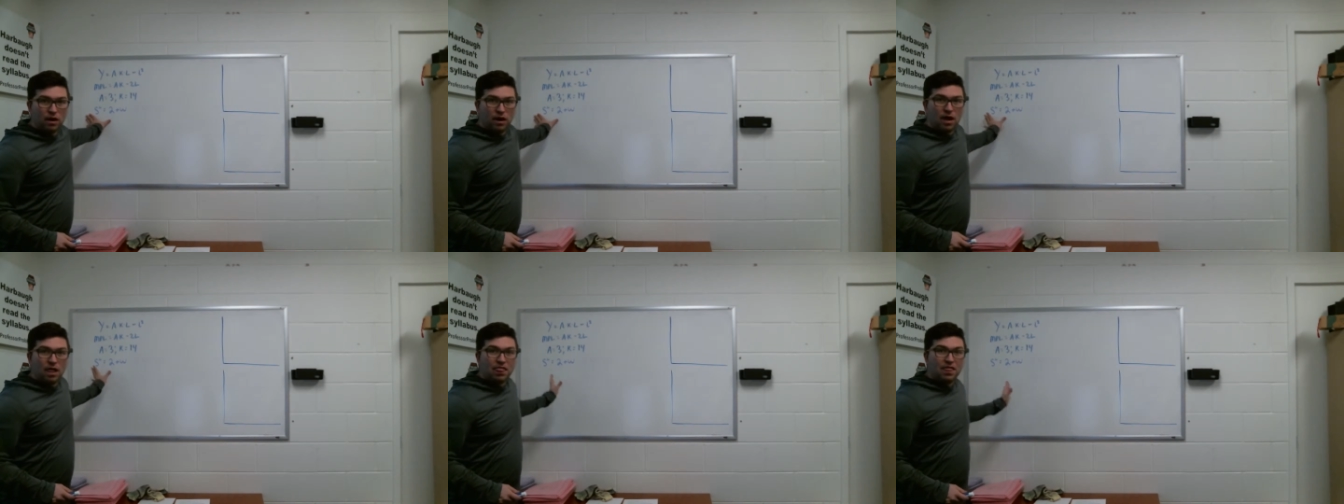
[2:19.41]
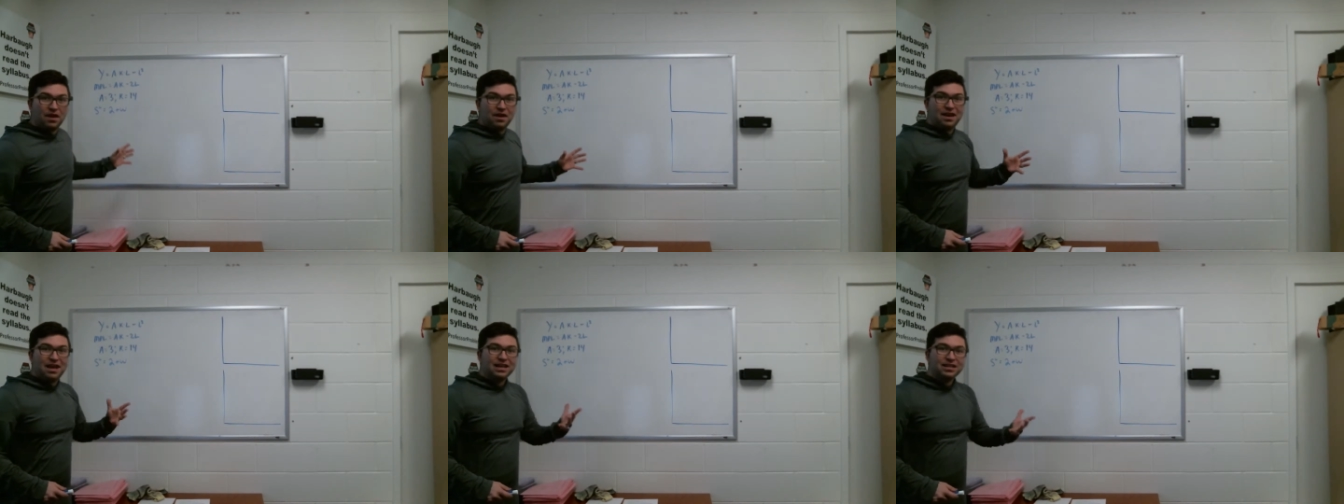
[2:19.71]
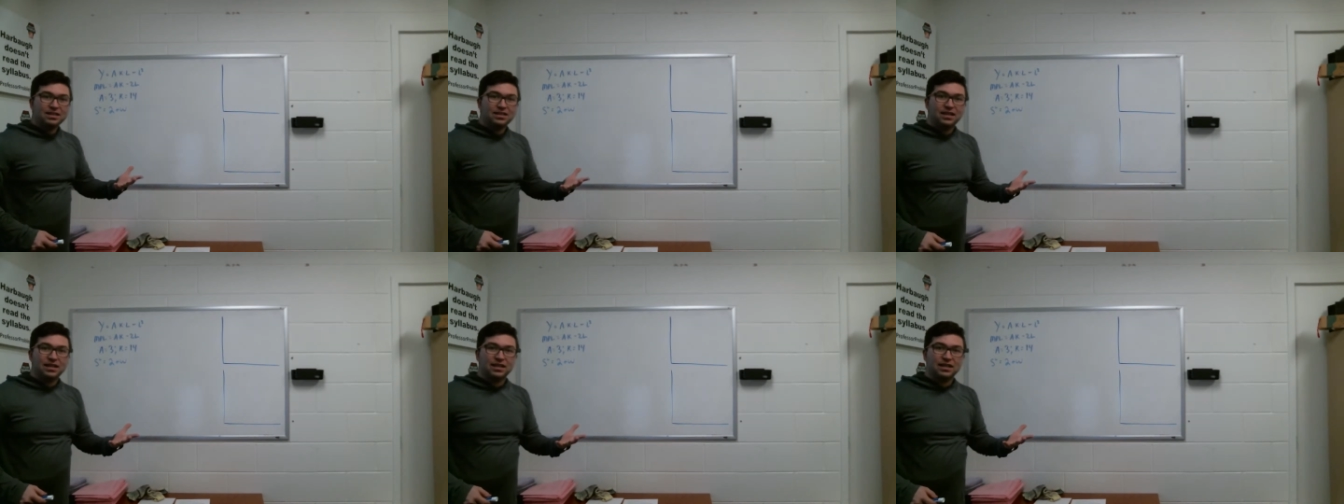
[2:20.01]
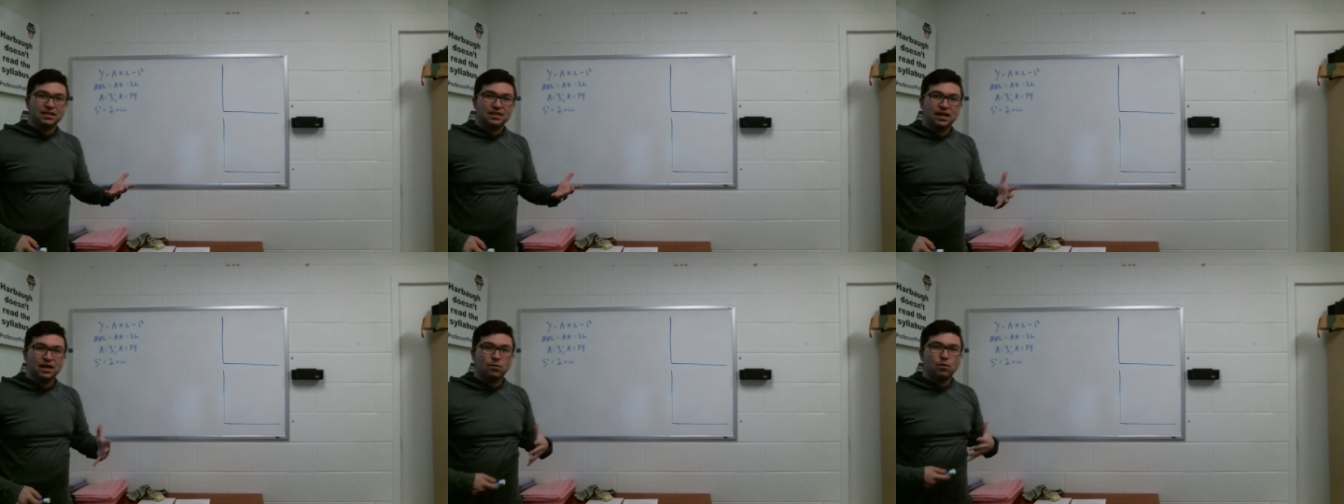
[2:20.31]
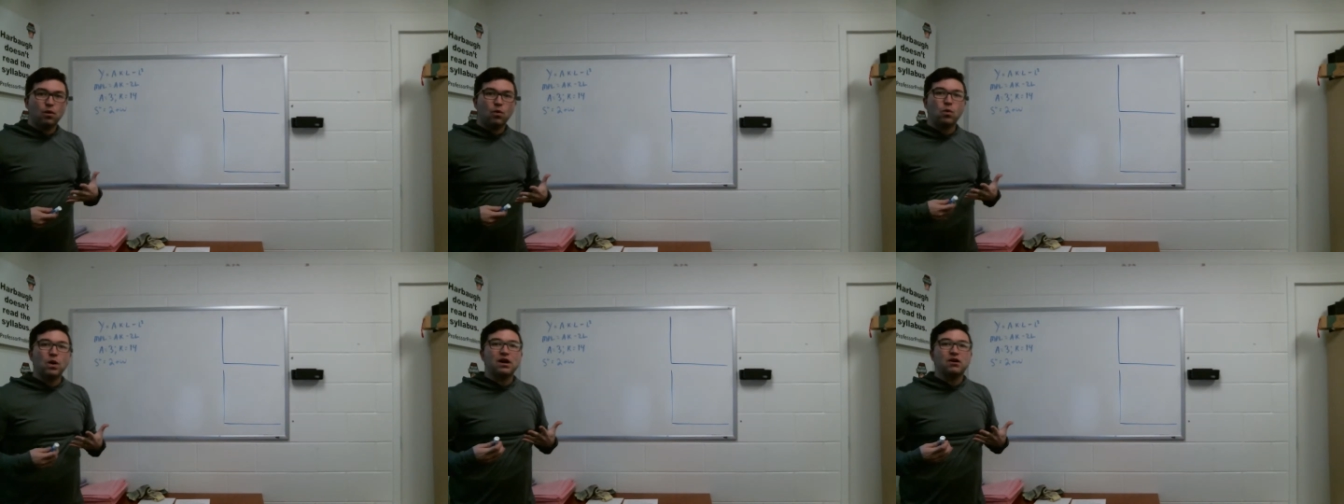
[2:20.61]
The next thing is like,
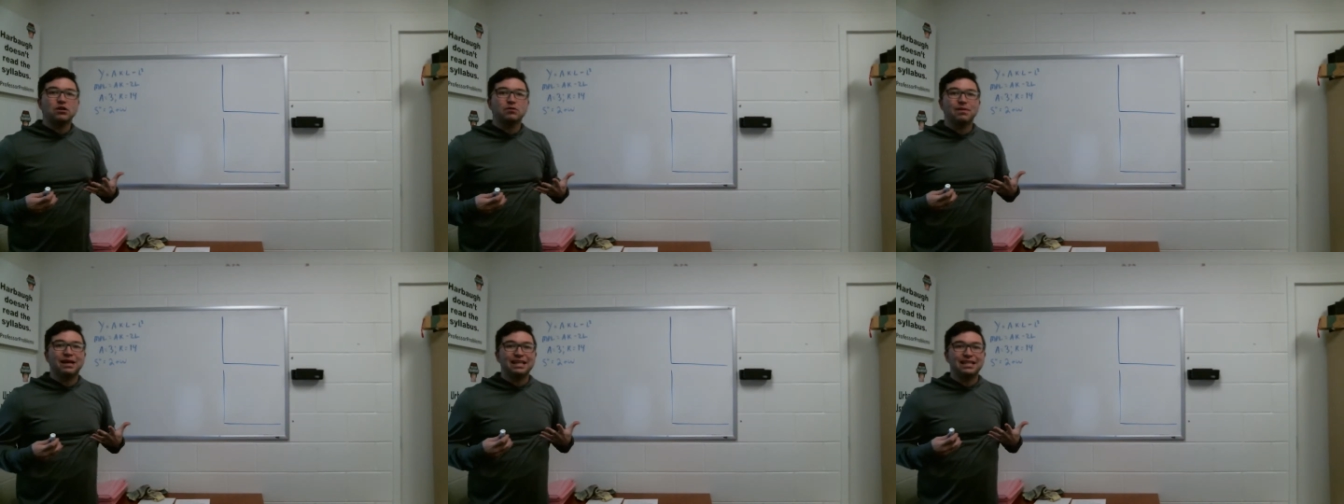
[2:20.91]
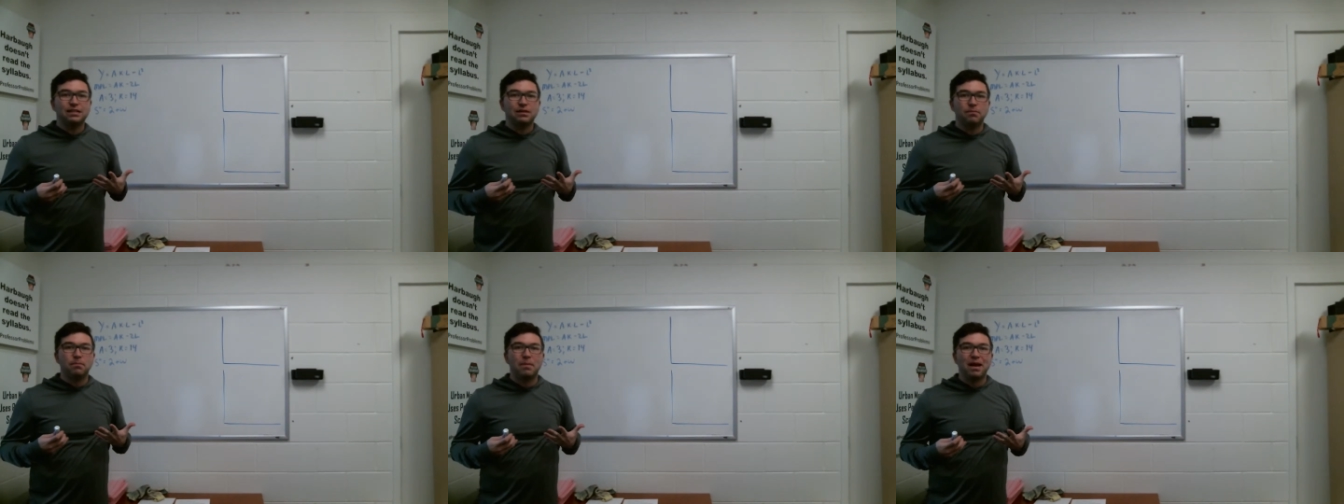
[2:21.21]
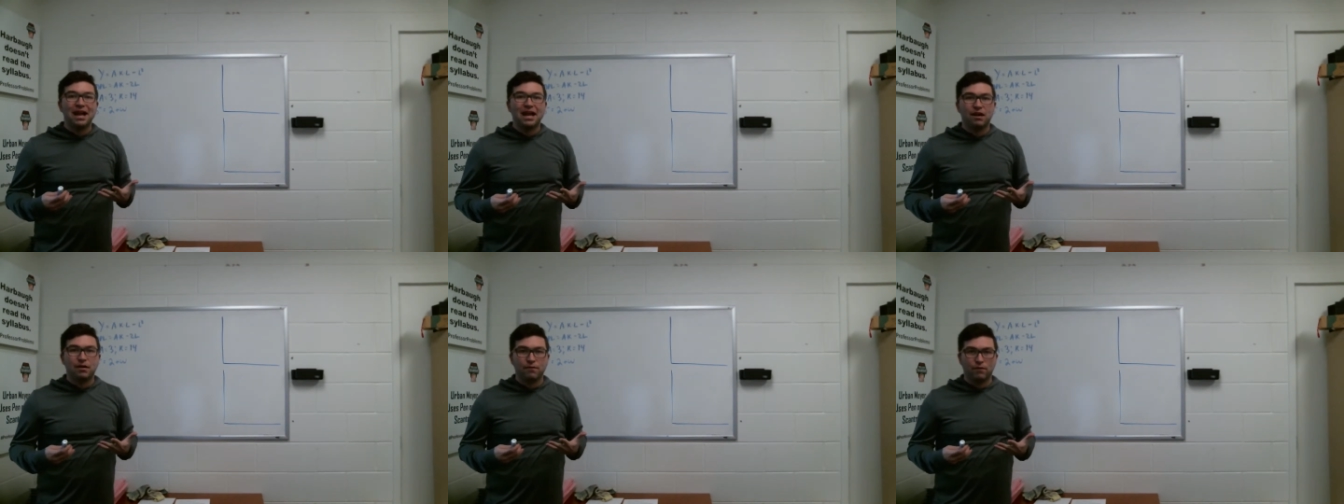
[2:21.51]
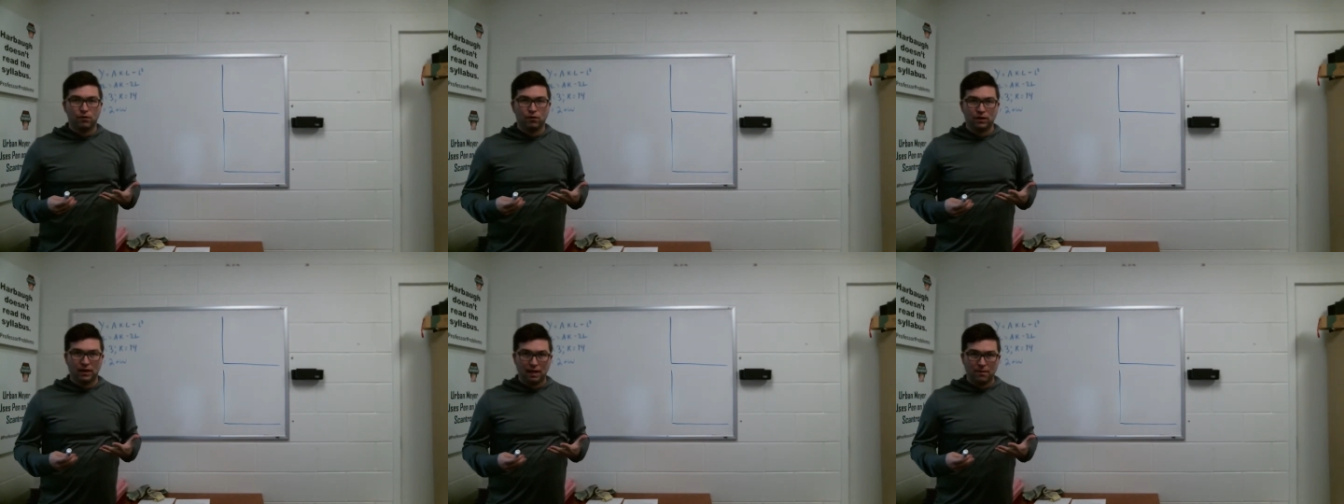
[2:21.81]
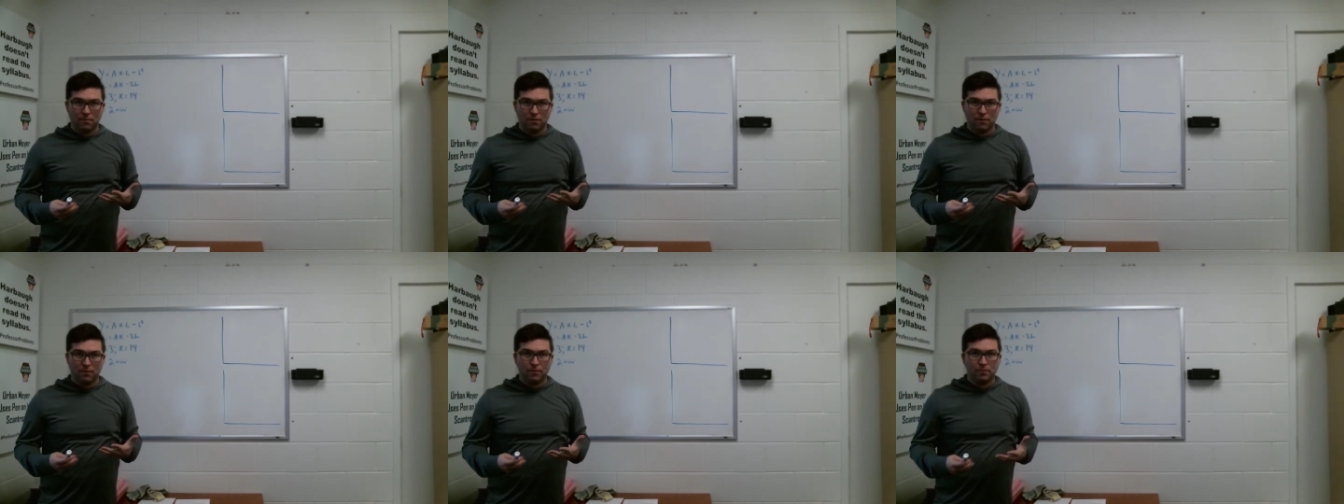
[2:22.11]
well, where's my demand for
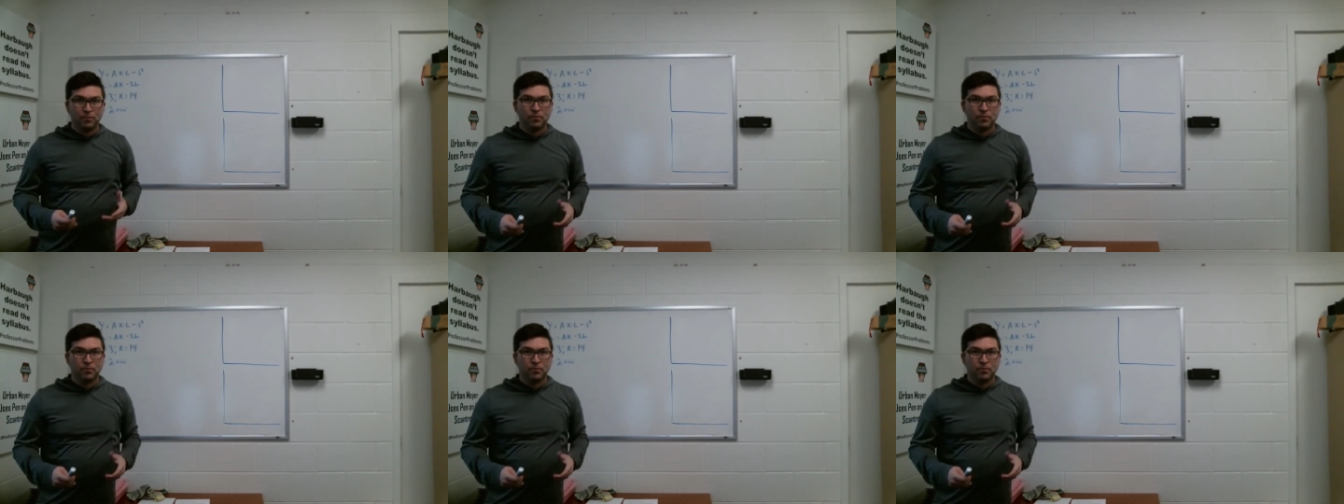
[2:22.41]
labor?